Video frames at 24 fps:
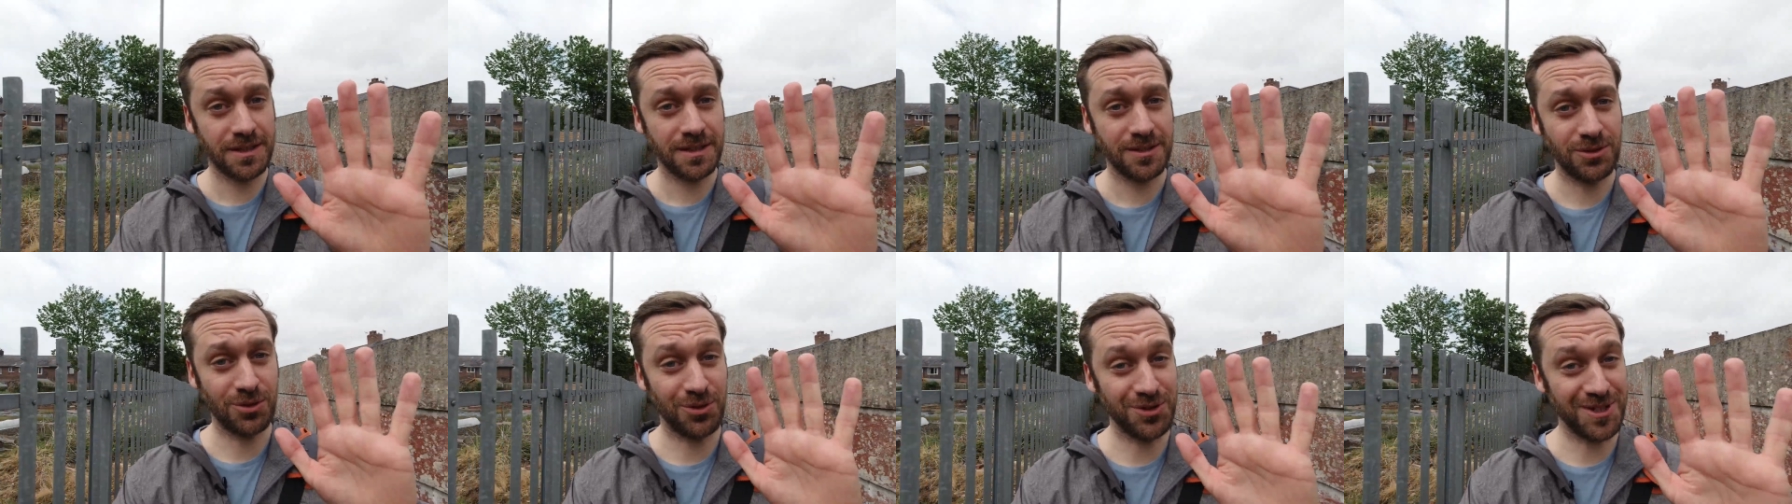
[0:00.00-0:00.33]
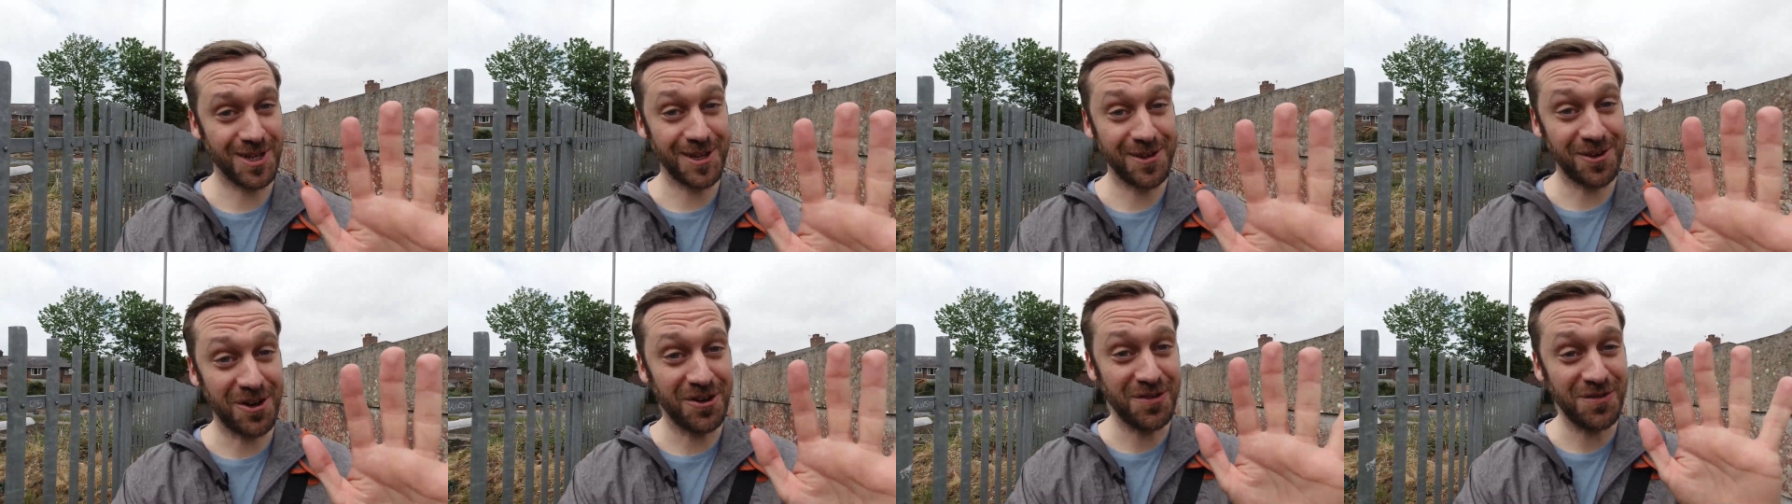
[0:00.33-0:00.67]
Don't
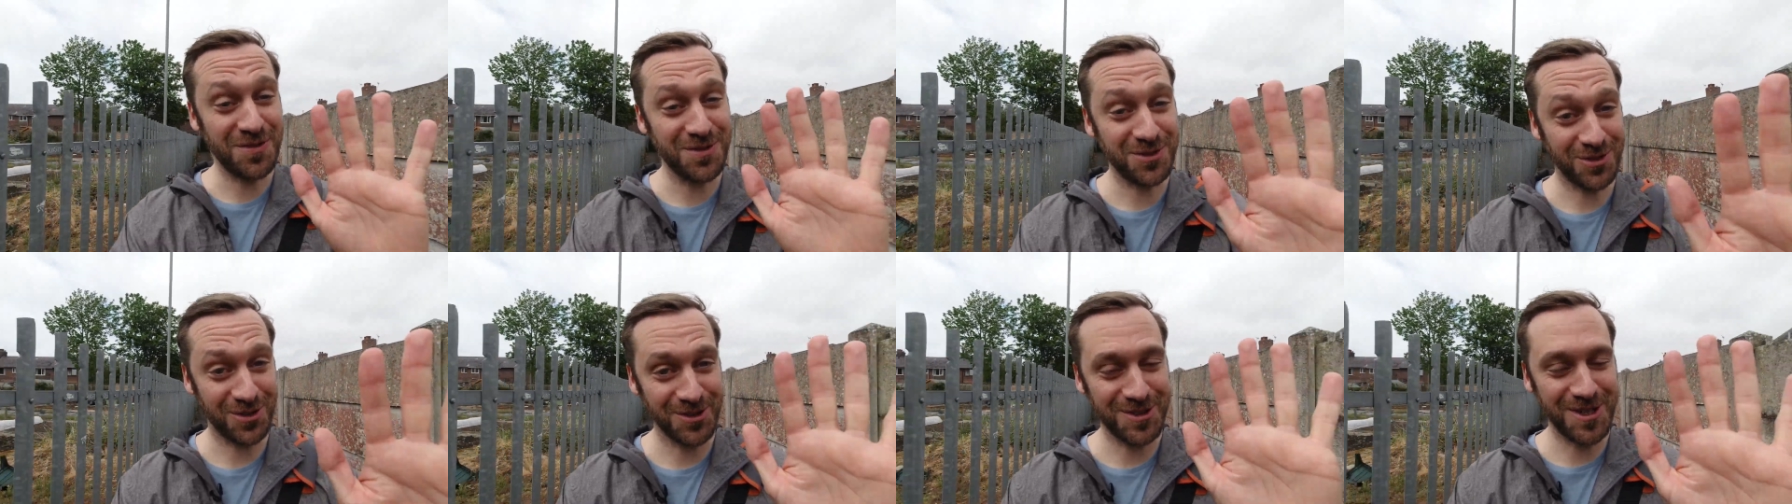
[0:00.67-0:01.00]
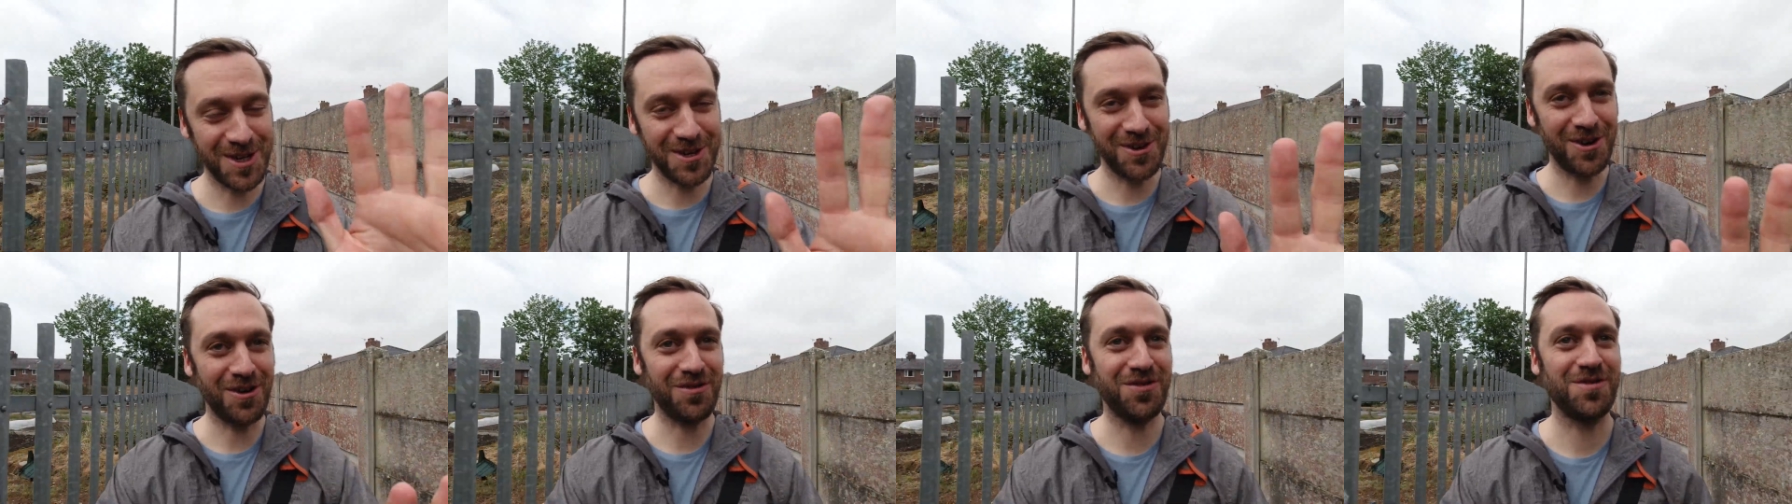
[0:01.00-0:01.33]
turn off, don't
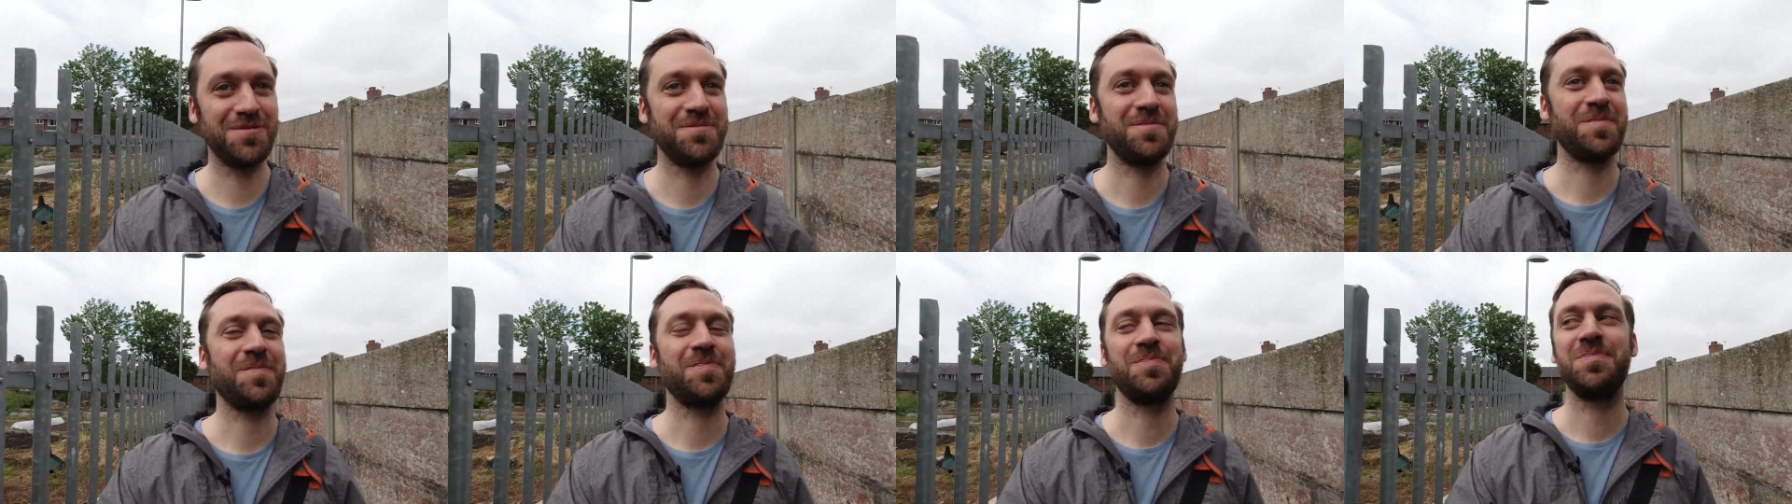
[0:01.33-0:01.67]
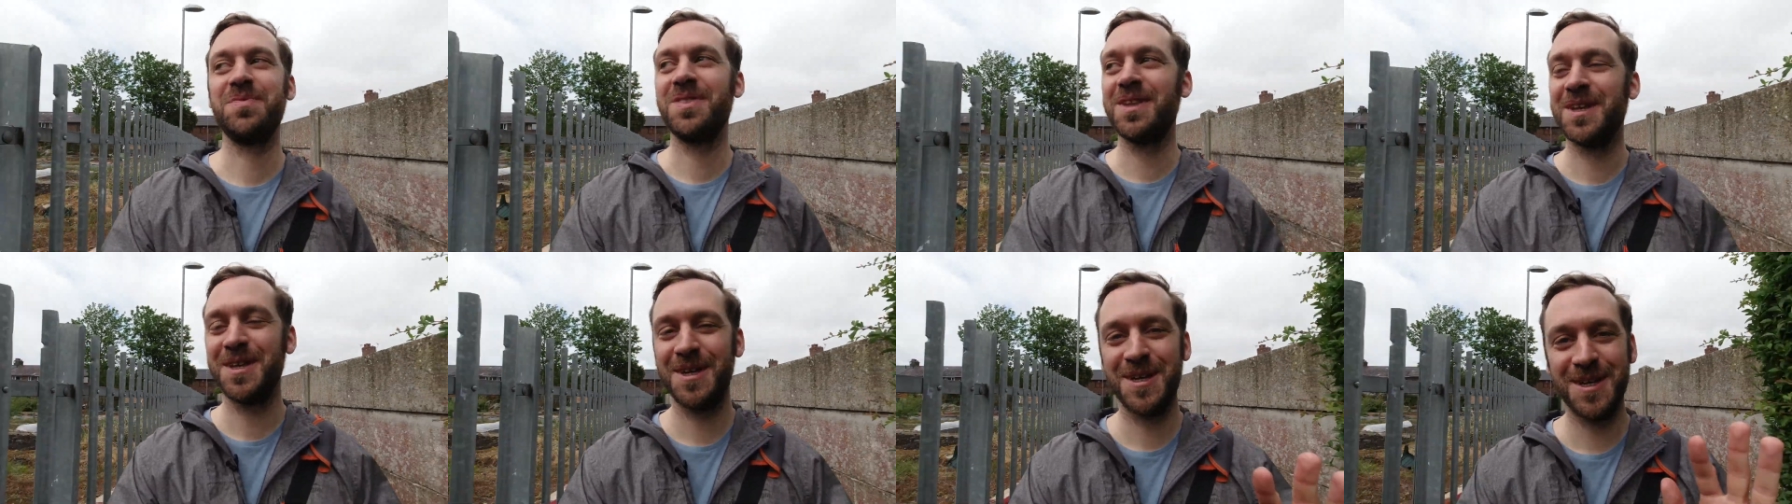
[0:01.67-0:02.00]
turn off.
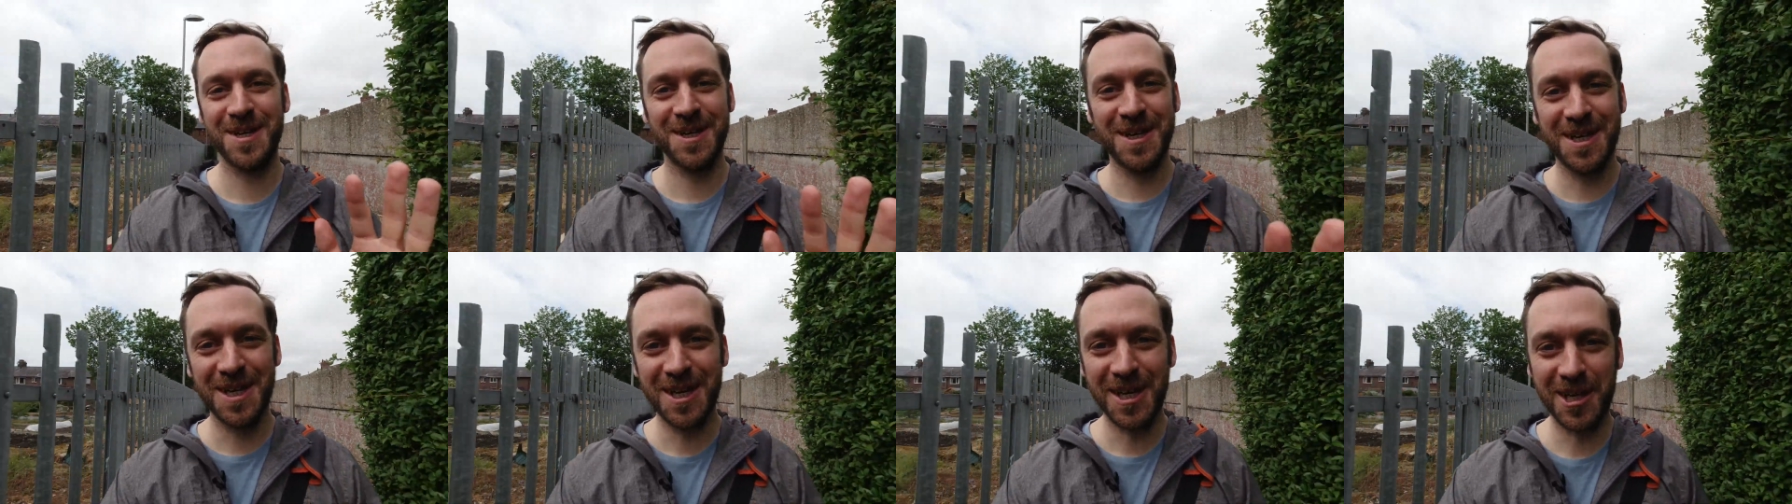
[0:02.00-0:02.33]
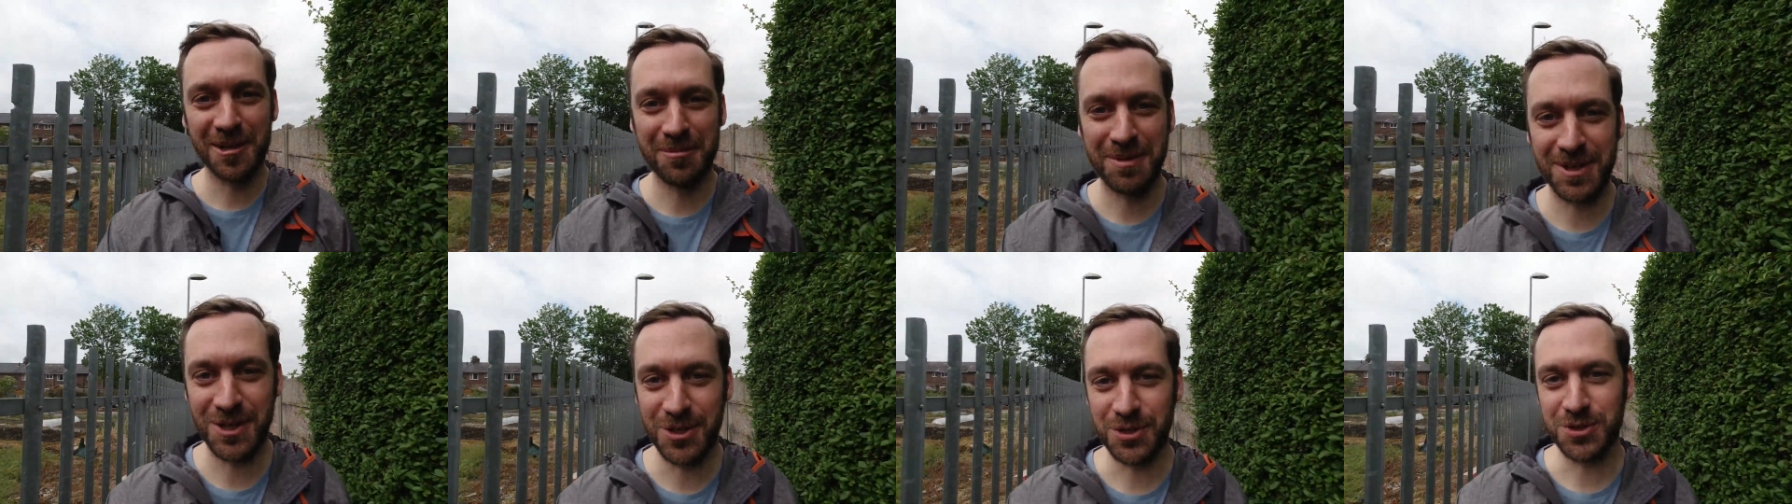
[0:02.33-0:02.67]

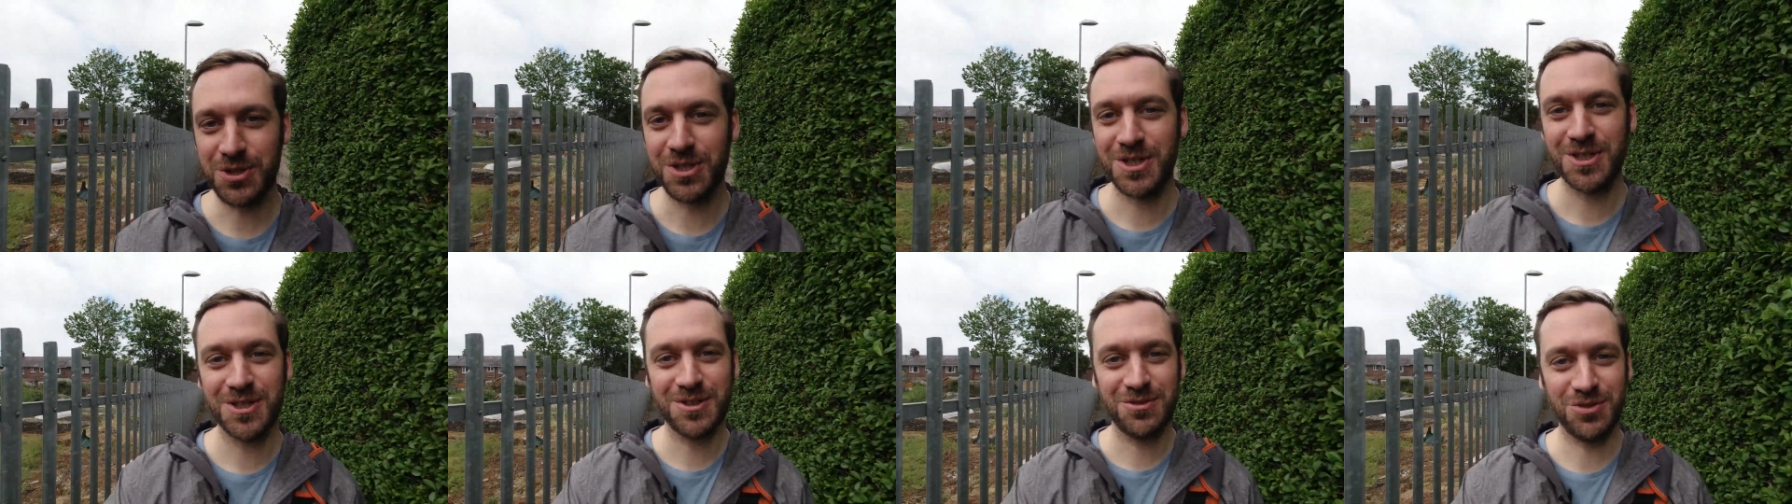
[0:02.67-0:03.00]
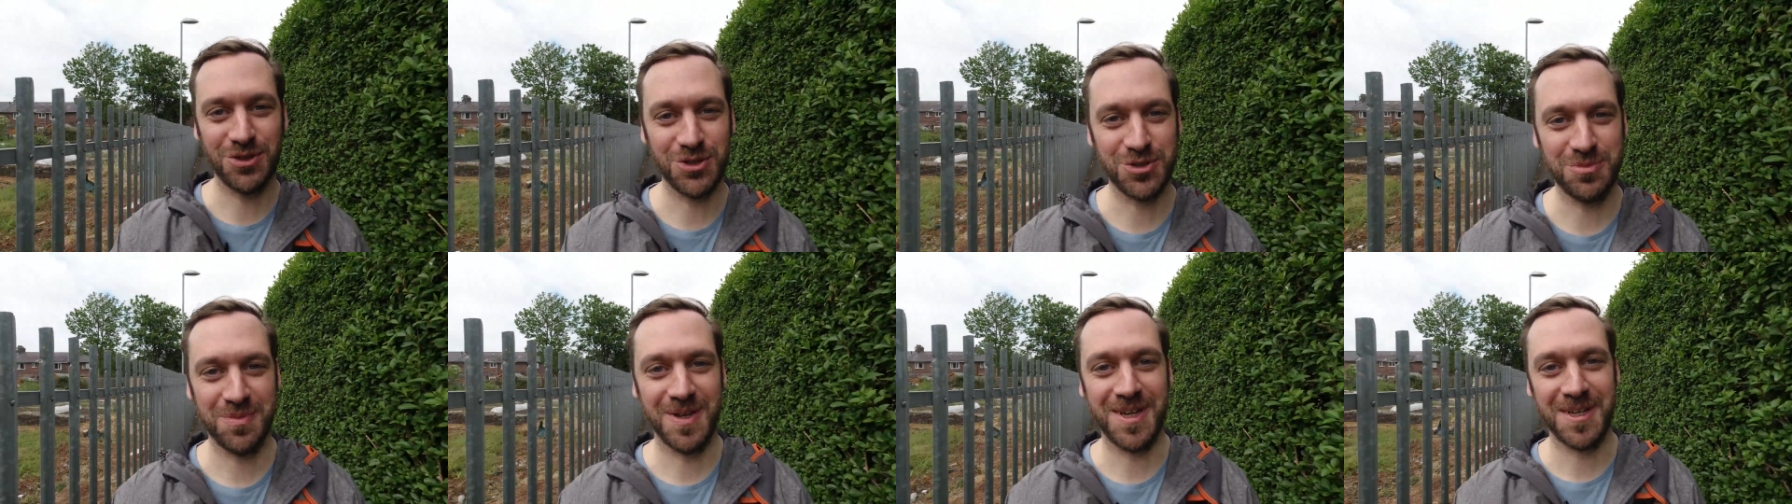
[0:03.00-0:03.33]
It'll be good,
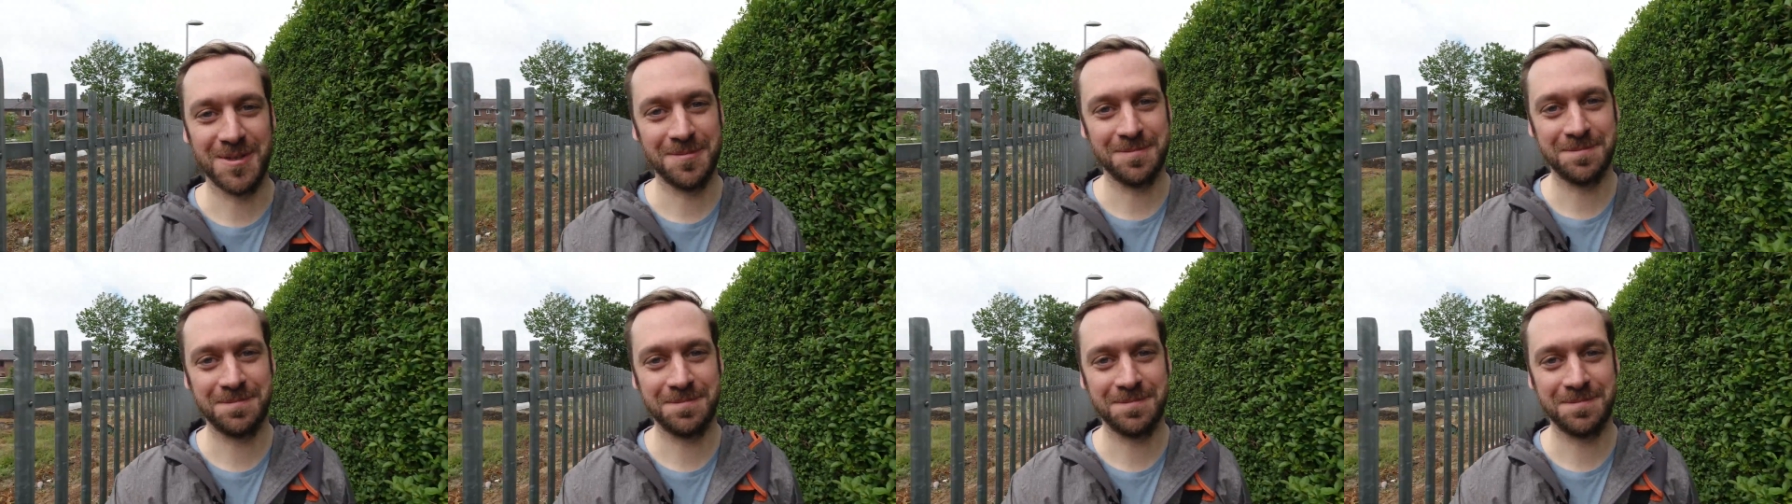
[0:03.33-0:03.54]
trust me.